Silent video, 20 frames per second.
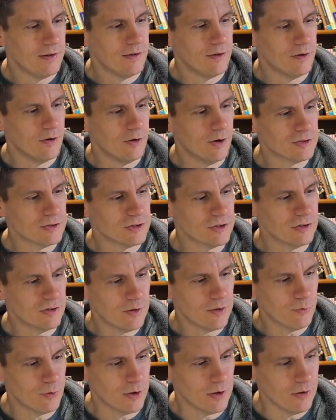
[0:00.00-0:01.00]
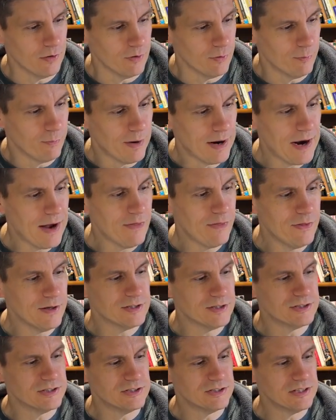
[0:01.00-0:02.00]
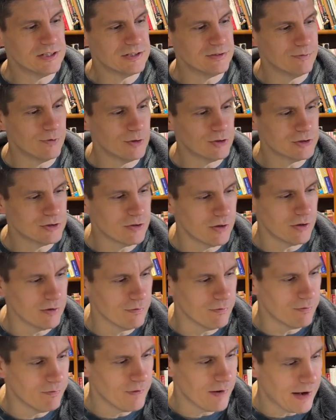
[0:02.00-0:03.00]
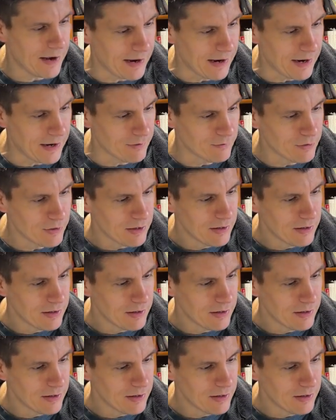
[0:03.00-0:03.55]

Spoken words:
You also love one another. By this, it says in verse 35,